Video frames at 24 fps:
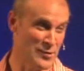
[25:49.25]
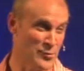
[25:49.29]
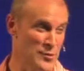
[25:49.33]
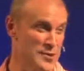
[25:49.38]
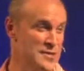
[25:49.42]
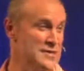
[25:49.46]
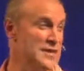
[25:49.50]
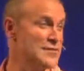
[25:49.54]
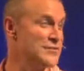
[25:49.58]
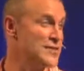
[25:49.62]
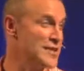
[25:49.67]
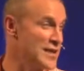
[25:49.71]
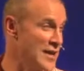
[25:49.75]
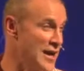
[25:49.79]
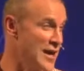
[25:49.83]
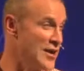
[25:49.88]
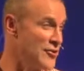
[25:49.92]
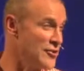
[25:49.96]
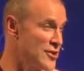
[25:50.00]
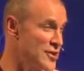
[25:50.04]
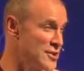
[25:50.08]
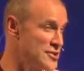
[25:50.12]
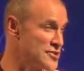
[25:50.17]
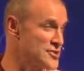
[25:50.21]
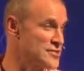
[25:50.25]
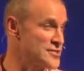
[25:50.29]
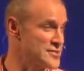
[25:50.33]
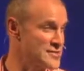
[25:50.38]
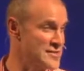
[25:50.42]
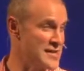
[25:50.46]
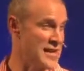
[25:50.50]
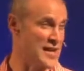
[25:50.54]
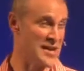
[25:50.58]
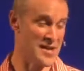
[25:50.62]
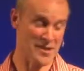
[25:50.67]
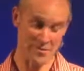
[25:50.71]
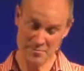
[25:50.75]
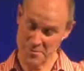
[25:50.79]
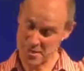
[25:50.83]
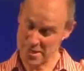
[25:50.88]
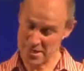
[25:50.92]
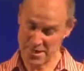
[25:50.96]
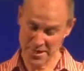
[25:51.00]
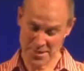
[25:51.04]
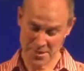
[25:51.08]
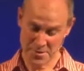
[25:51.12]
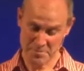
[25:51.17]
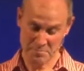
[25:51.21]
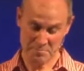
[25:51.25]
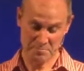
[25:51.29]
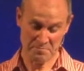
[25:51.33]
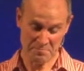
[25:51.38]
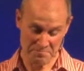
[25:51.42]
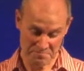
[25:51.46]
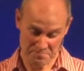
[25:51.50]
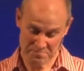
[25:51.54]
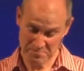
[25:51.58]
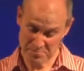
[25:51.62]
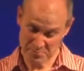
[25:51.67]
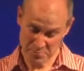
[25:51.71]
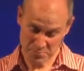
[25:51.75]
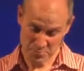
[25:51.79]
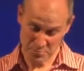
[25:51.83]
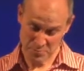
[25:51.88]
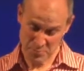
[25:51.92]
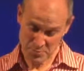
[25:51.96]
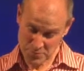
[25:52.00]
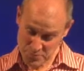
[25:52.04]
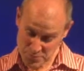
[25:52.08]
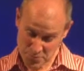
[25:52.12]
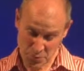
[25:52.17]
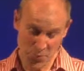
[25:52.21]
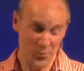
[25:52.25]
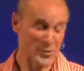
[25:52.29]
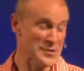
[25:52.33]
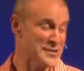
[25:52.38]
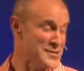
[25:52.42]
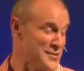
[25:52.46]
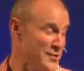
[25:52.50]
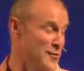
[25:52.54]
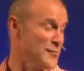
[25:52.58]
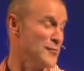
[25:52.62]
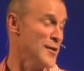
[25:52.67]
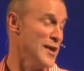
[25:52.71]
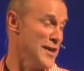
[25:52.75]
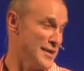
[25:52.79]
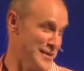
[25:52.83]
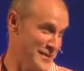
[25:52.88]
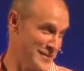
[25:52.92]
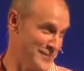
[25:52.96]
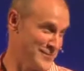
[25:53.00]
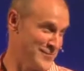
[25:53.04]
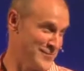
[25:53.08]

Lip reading: want you to have the courage to say, all is not well.